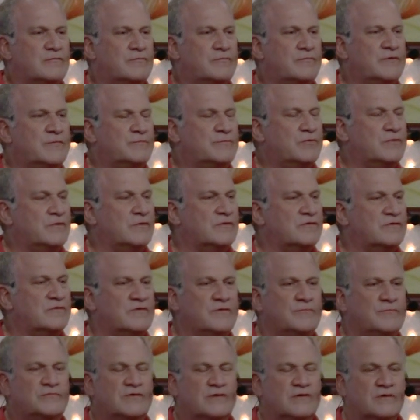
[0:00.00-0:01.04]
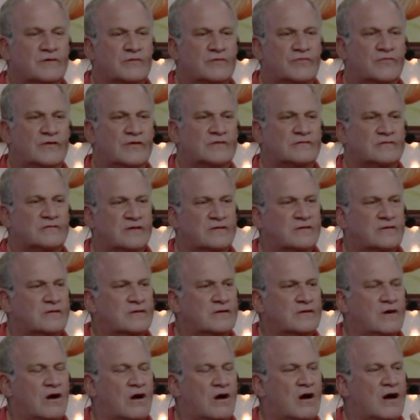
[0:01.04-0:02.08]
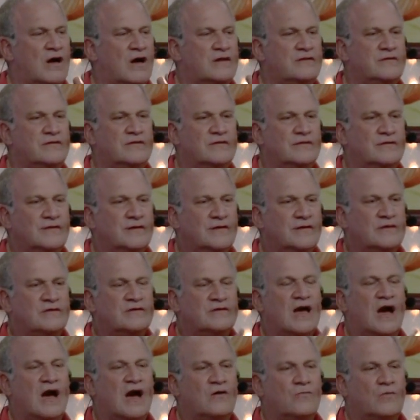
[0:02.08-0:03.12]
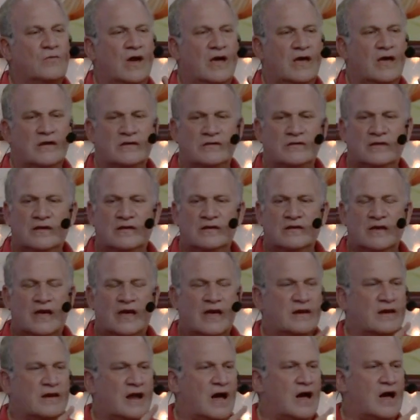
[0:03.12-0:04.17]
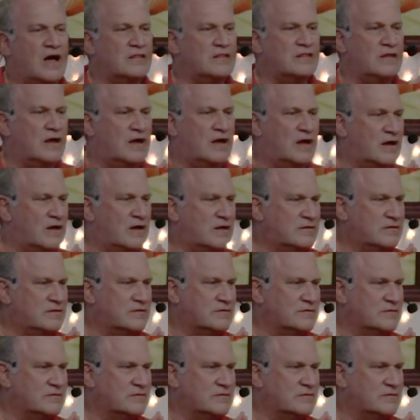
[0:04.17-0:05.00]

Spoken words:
people seem to think that God, Yahweh, and Allah,